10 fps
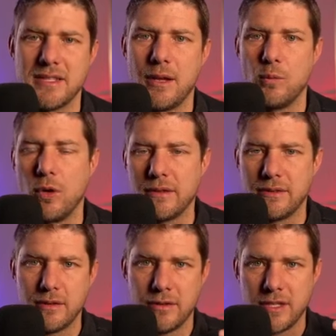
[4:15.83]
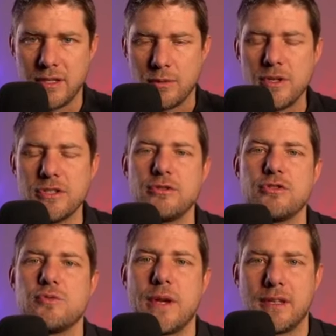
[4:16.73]
And what the
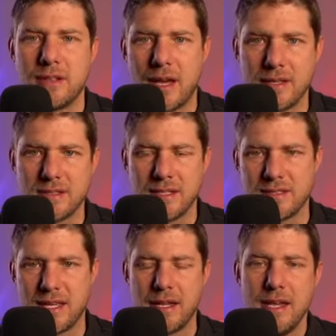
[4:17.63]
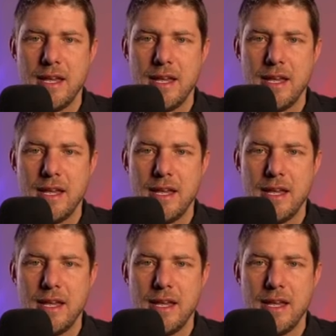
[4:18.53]
researchers recognized is that